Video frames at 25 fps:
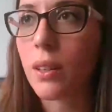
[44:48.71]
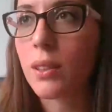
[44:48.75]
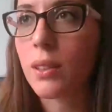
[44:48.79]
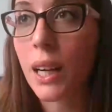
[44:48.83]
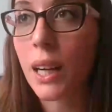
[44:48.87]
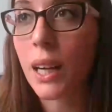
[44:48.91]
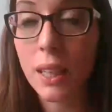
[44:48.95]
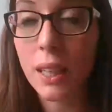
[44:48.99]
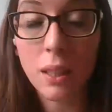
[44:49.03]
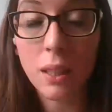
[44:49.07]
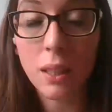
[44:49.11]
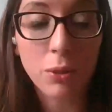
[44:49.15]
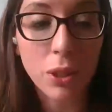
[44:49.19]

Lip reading: target